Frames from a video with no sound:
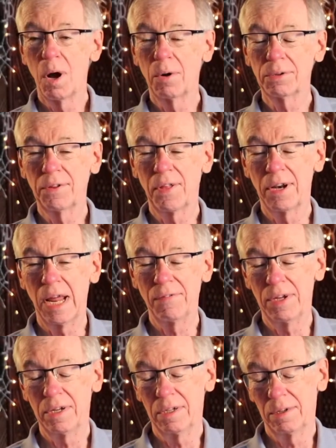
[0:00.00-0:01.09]
I was in the
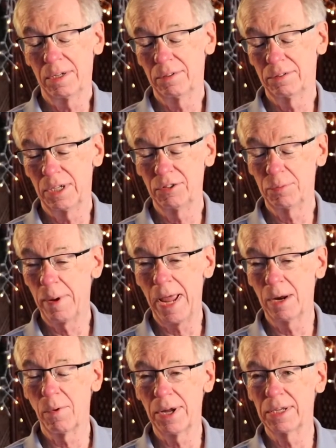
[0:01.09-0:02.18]
Navy in
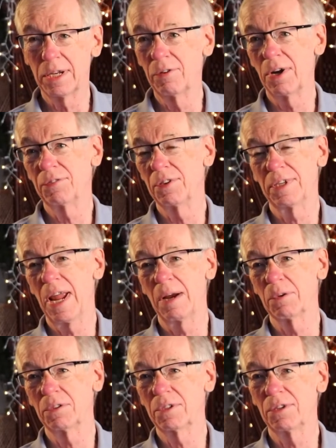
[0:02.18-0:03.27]
Japan while you get interested in
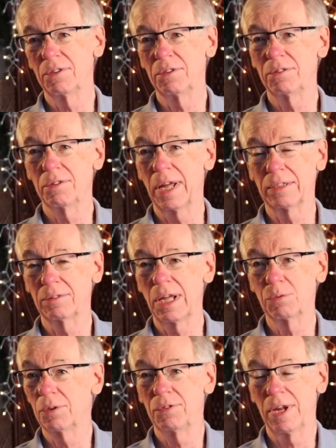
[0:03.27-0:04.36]
cameras, because it's like
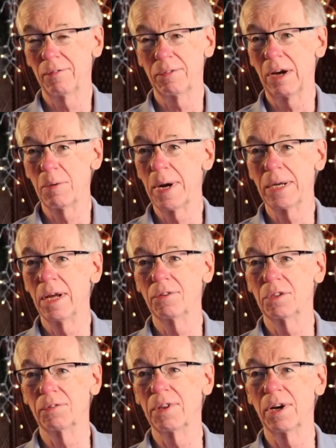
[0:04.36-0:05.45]
that's what everybody does
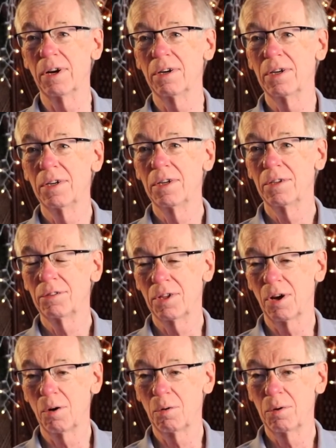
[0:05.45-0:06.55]
over there.
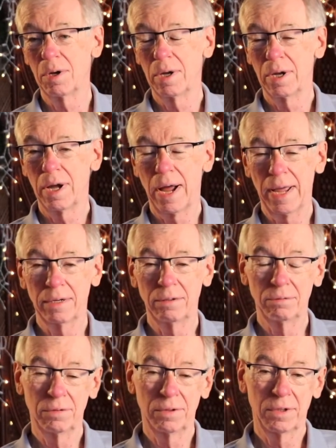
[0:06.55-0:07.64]
So I had
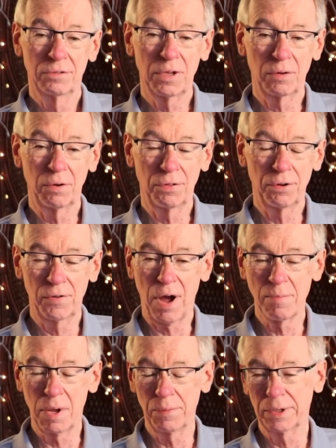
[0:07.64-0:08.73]
several
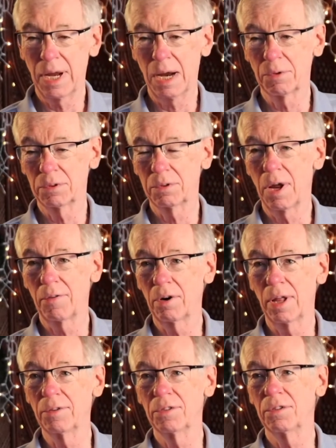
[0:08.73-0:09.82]
35mm cameras and other
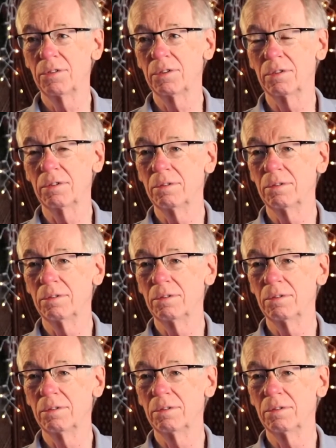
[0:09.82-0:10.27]
lenses, and